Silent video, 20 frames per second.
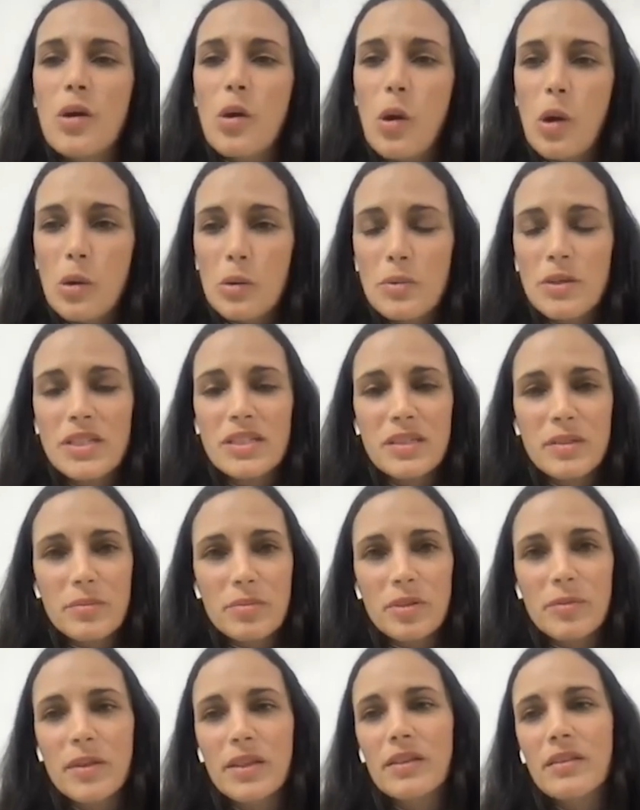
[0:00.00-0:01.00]
Always
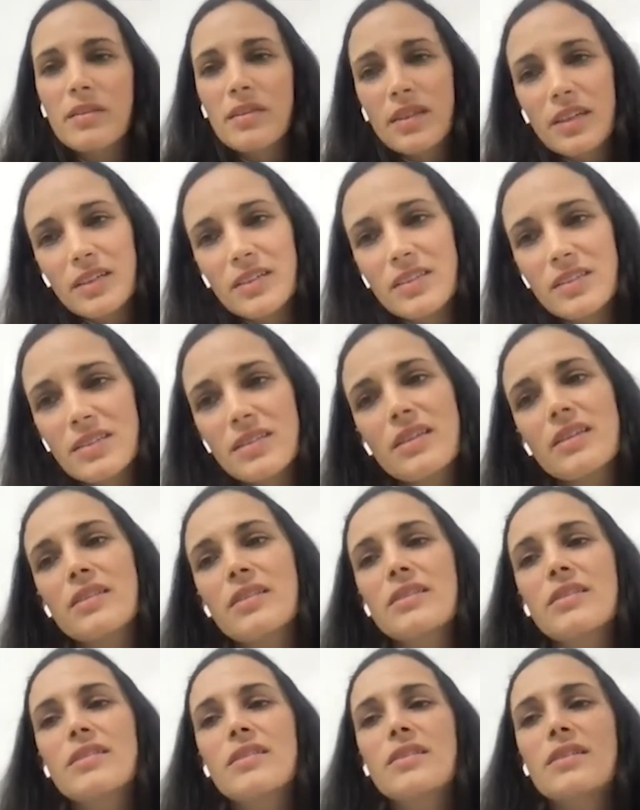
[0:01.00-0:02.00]
implement things
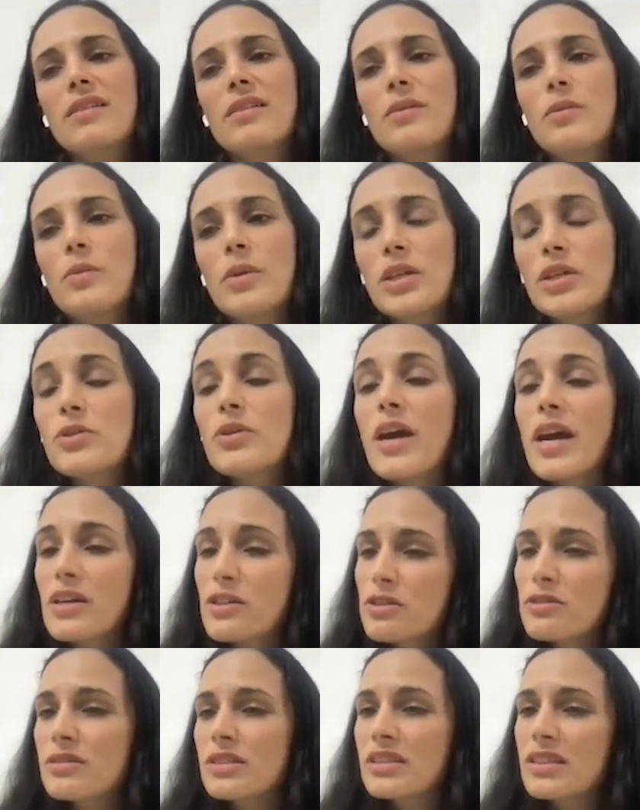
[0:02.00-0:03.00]
that when you
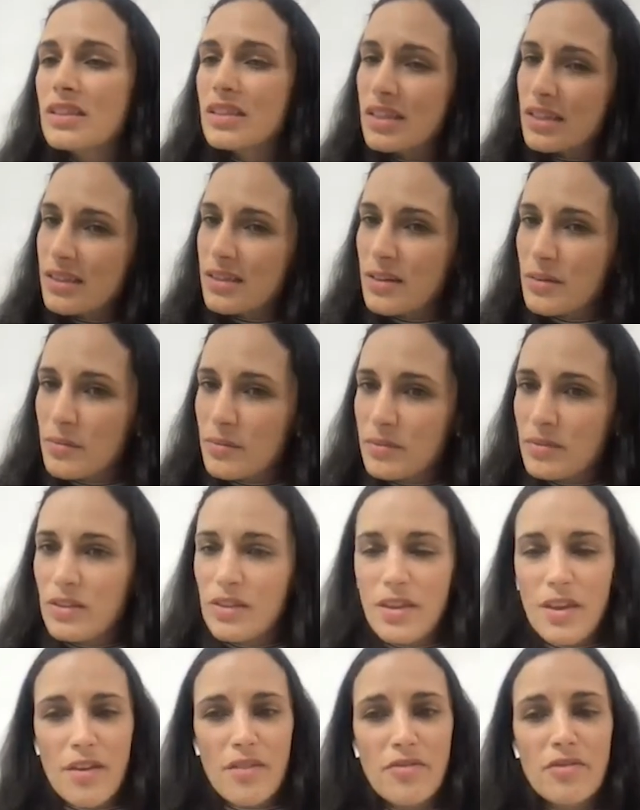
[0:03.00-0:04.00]
actually need them,
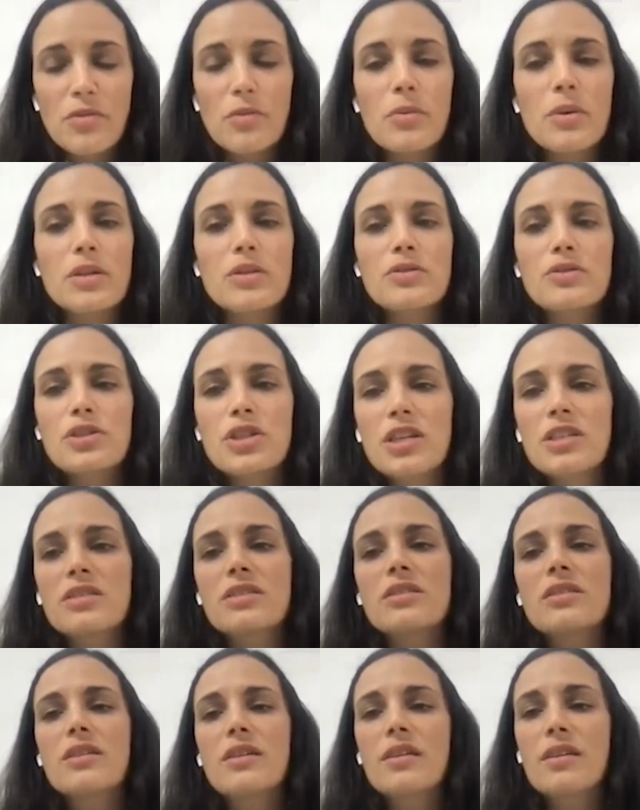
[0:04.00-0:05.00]
never when you
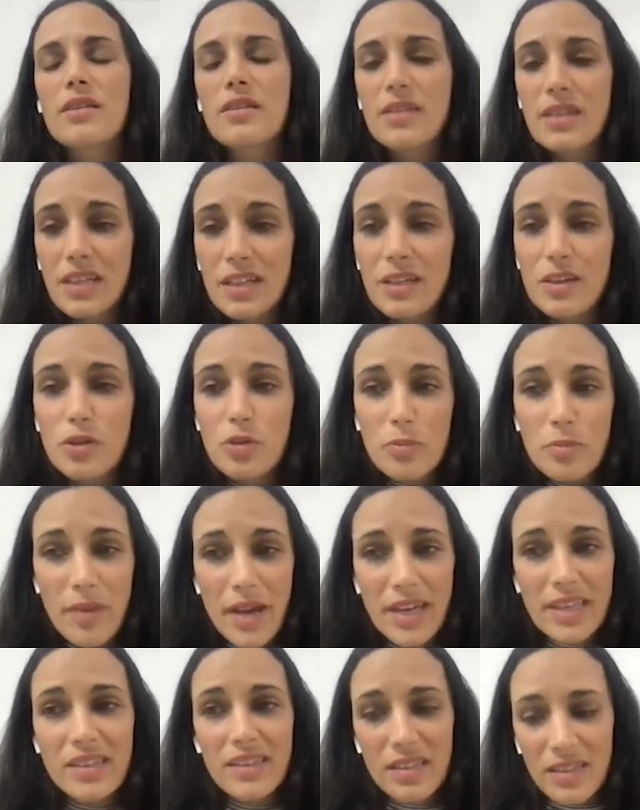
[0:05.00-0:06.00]
just think you
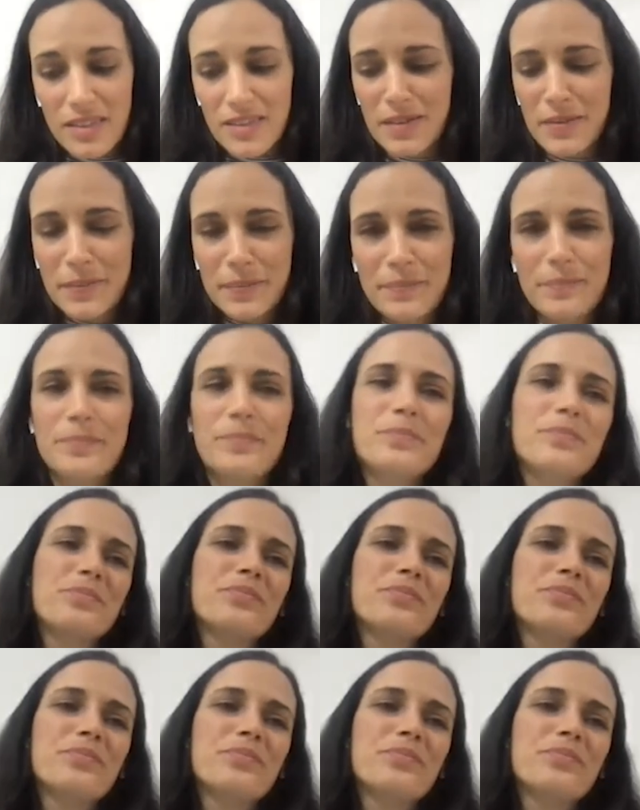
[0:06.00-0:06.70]
may need them.